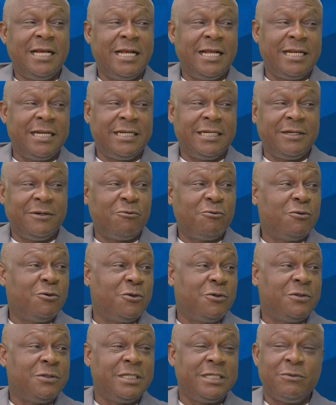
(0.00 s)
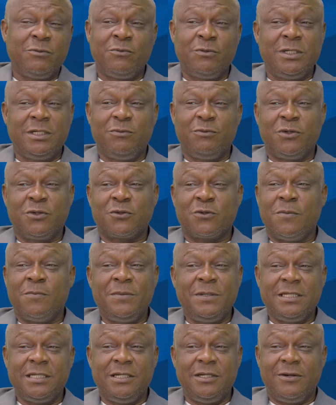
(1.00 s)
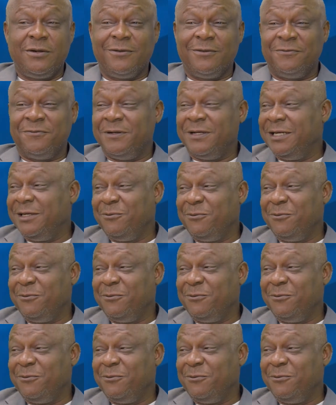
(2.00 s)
and the wheel was completely off,